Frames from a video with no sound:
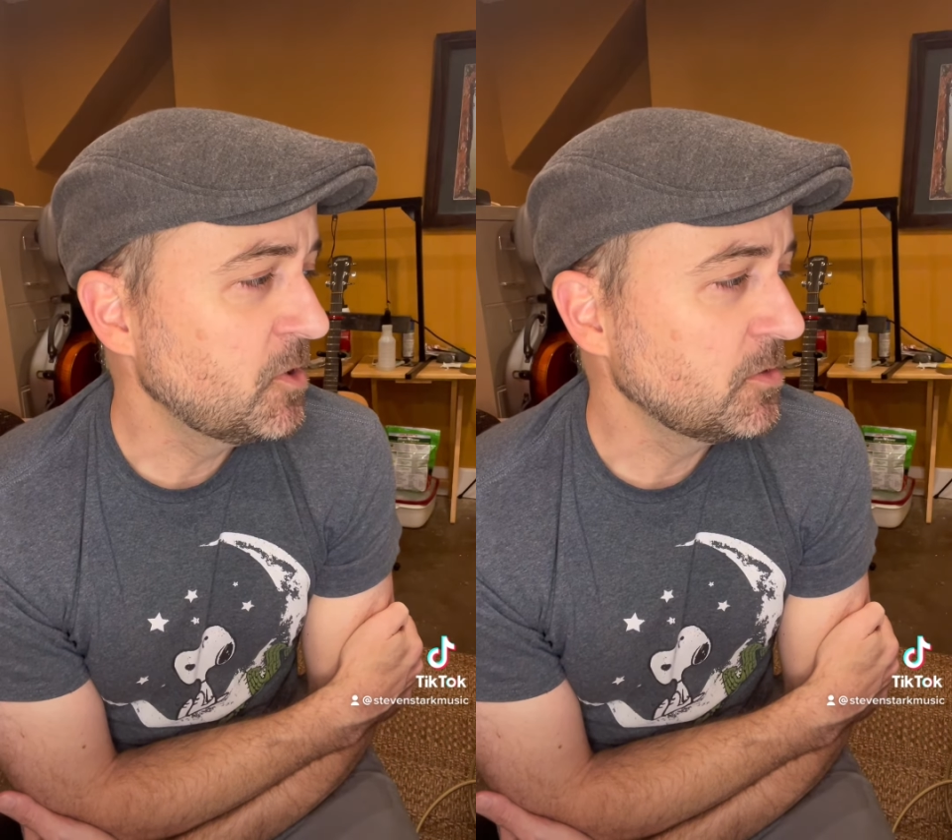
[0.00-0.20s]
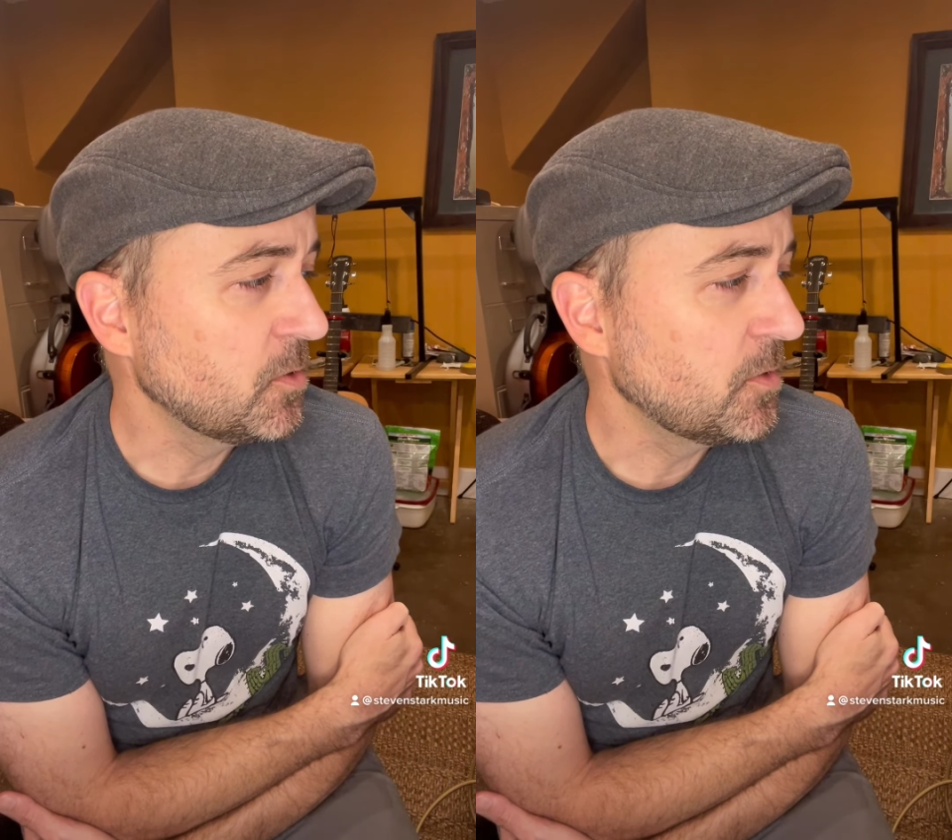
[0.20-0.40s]

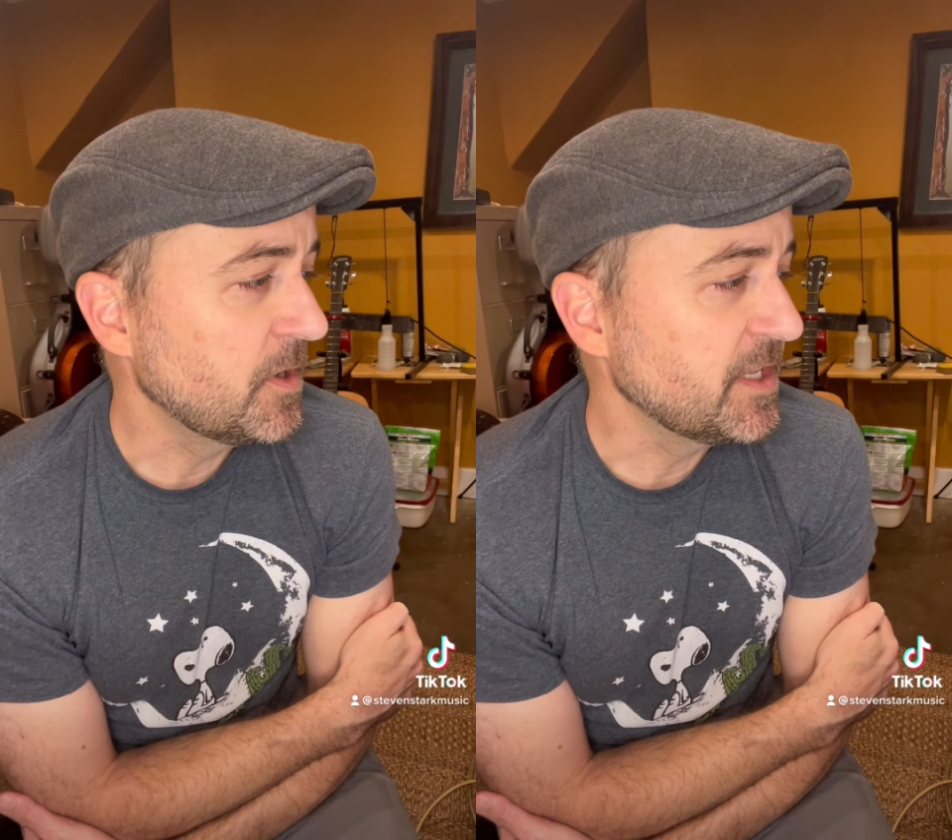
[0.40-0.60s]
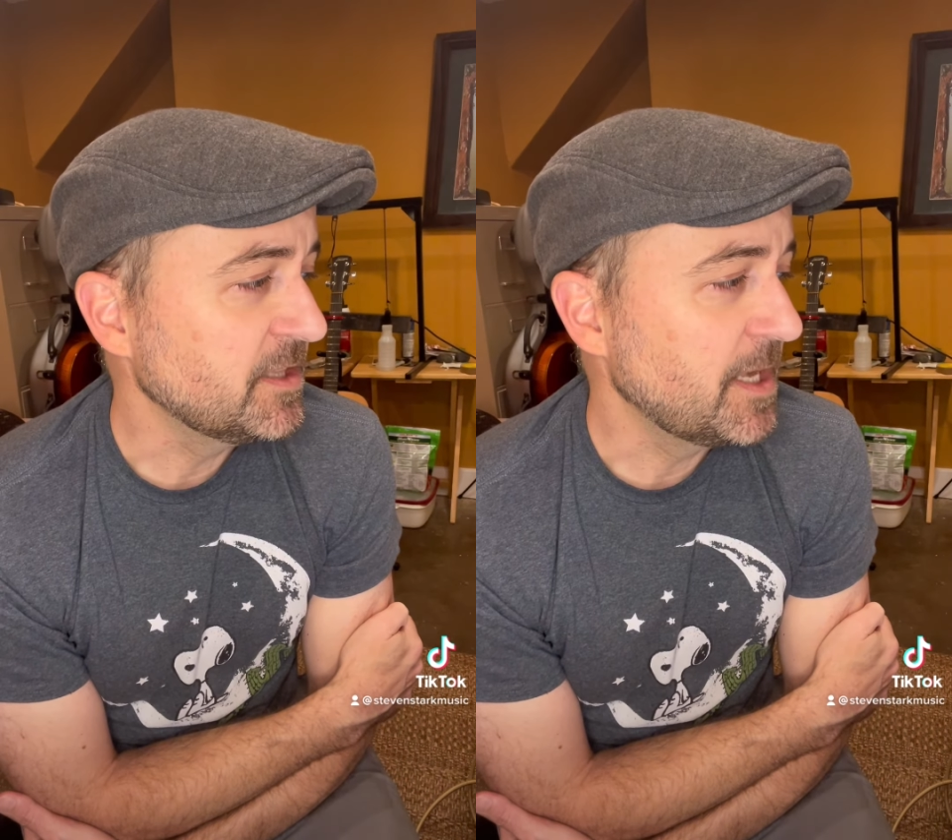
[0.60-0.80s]
O
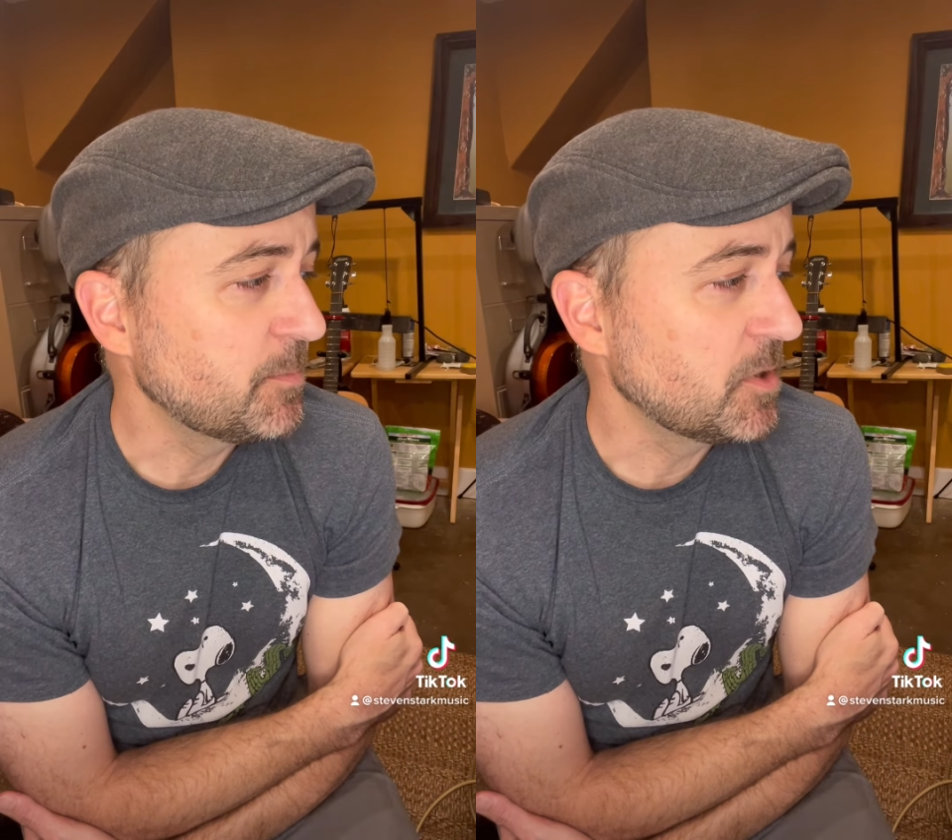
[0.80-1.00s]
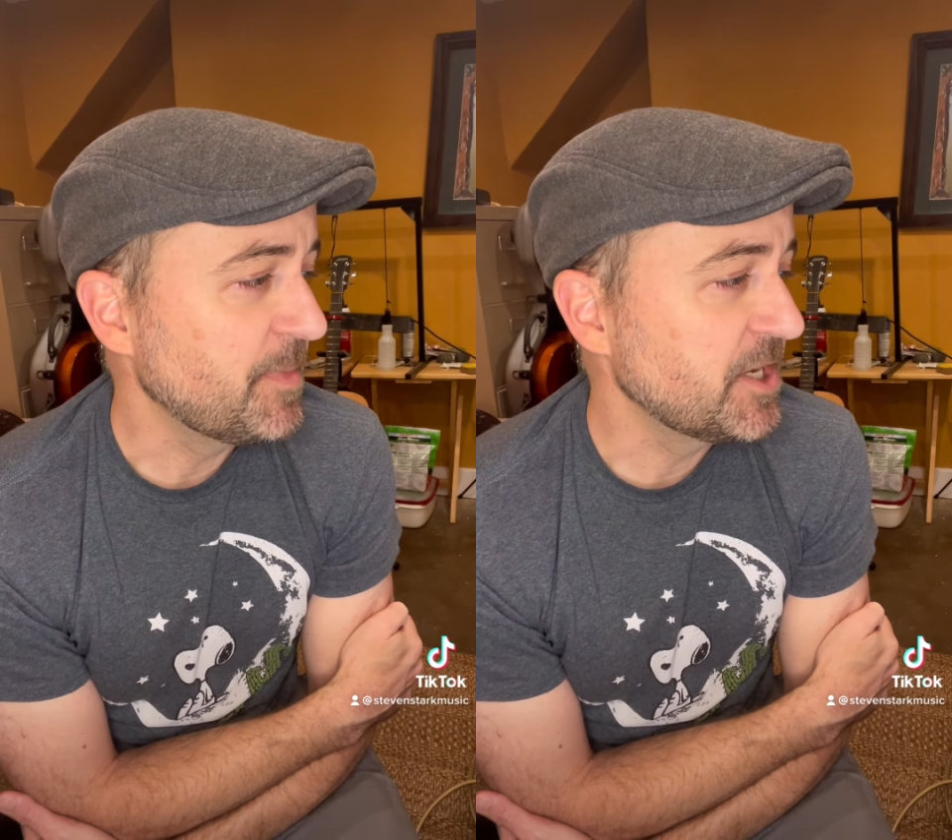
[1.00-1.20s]
Lord, and let
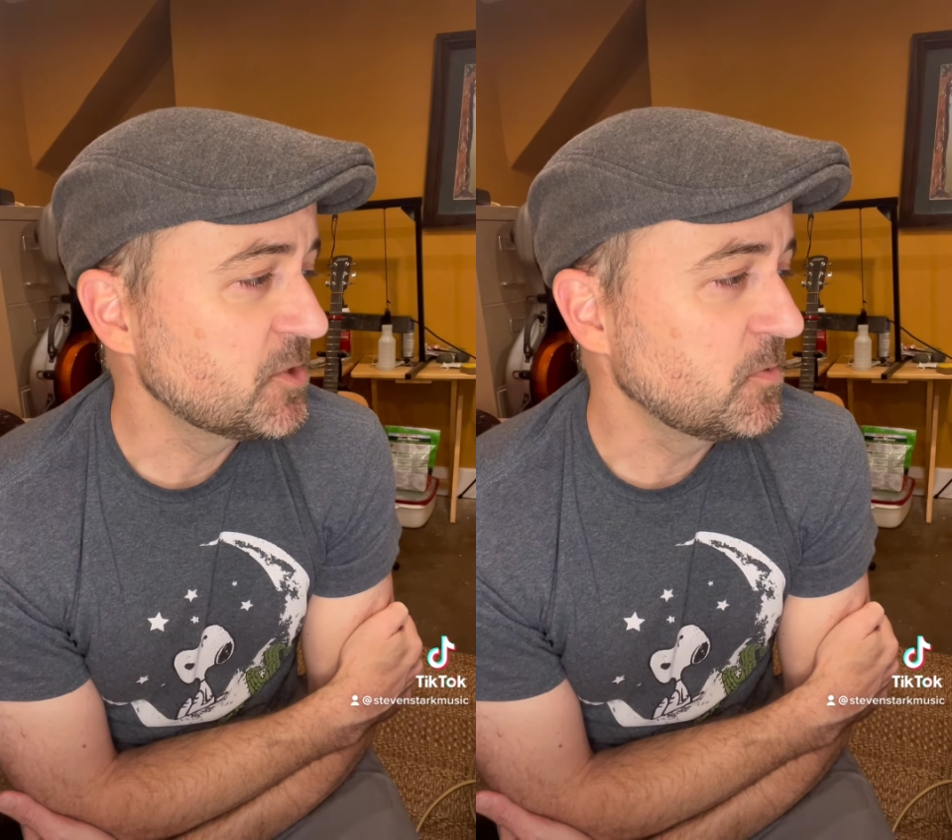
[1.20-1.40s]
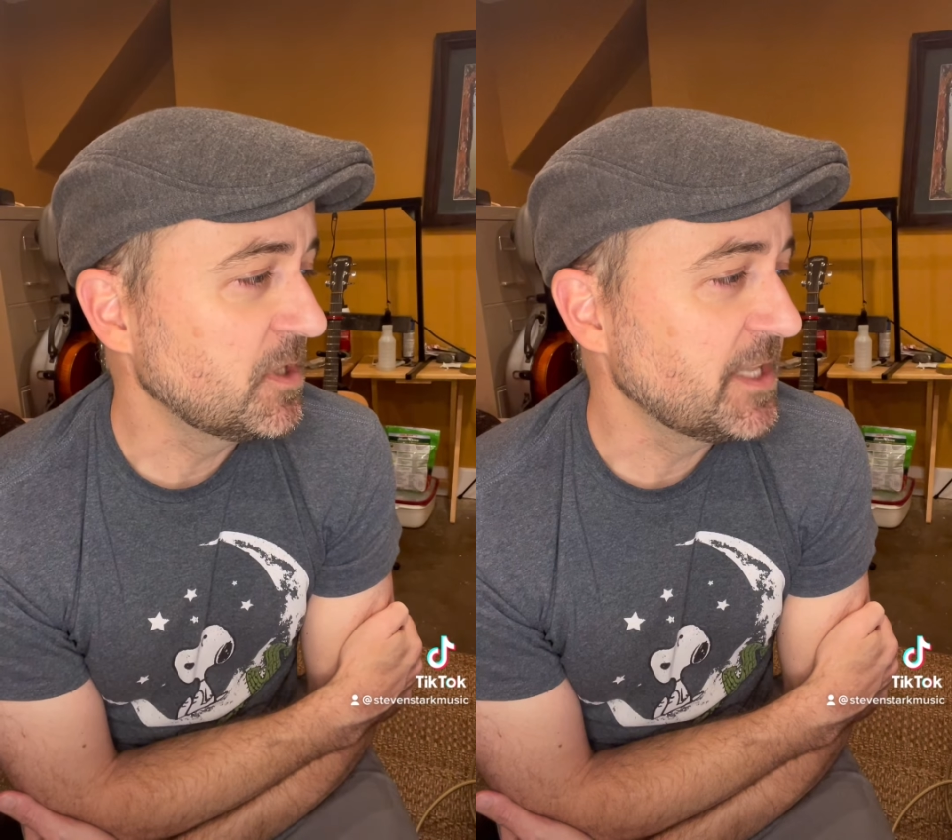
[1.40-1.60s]

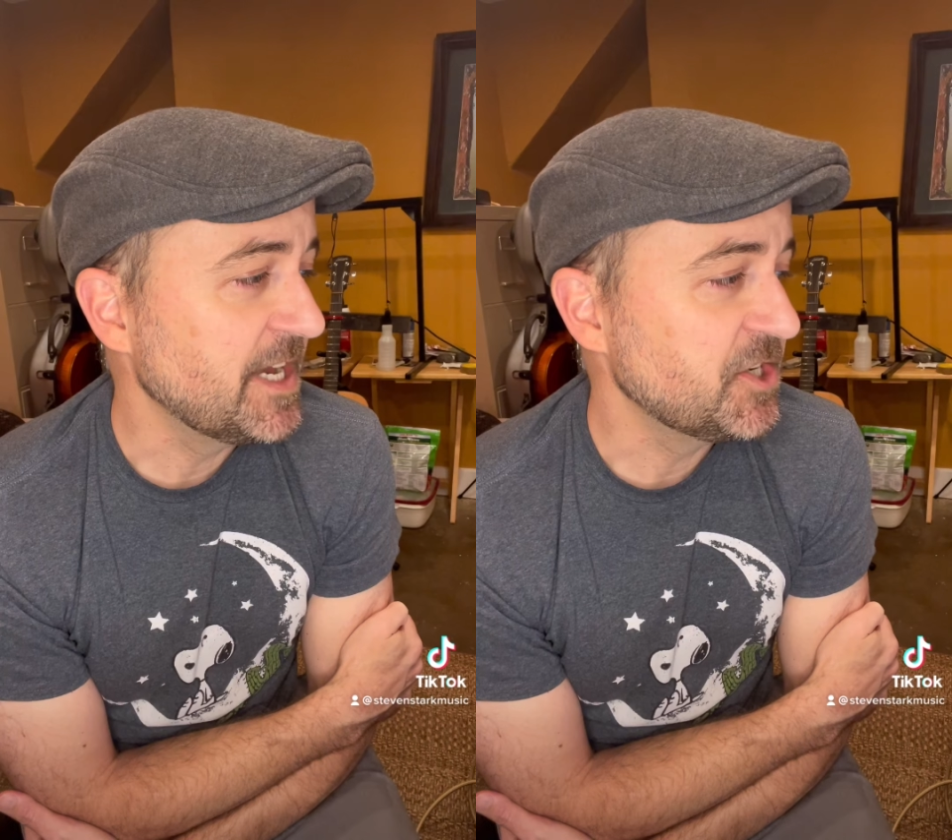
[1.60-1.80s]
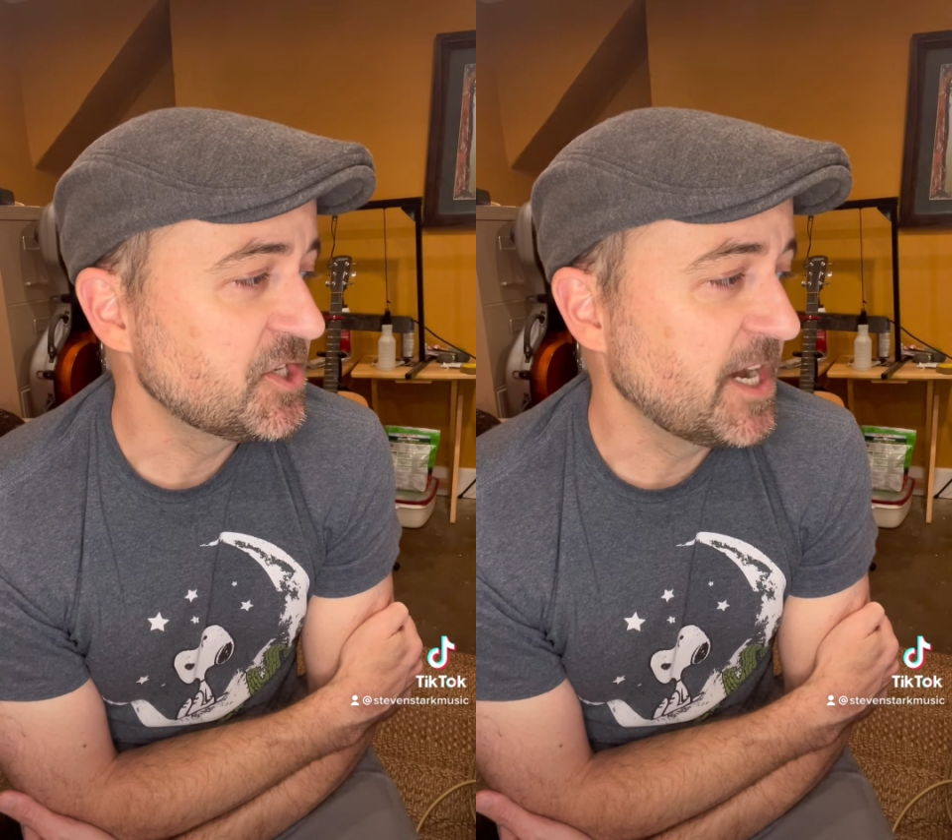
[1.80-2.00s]
perpetual
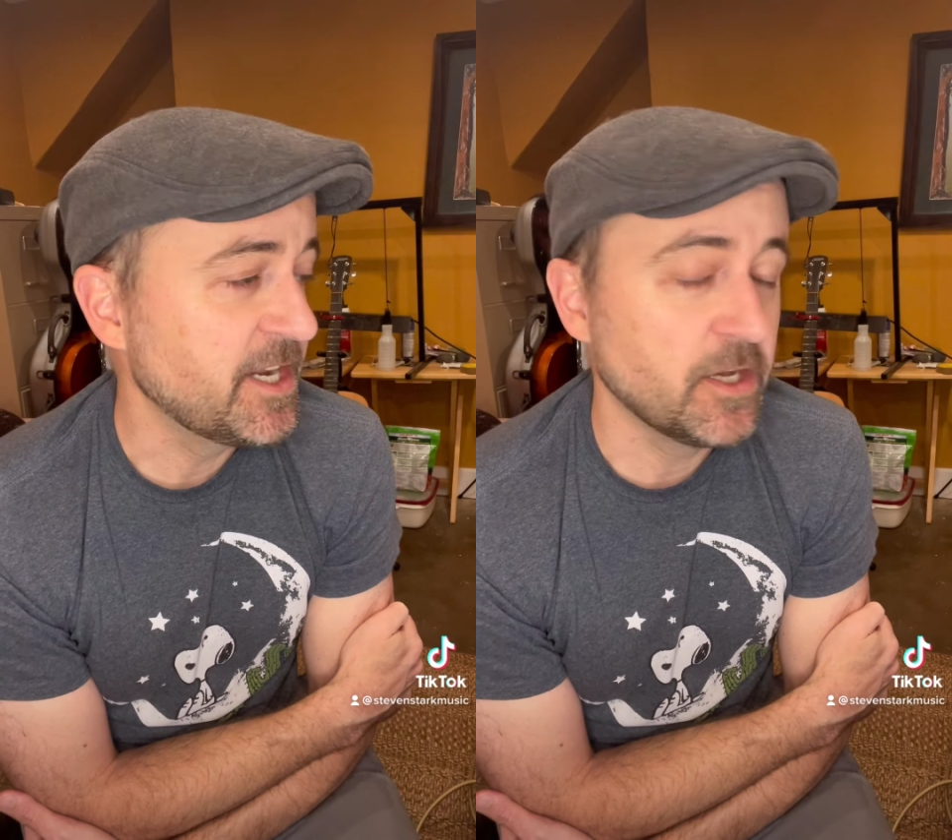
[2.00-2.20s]
light shine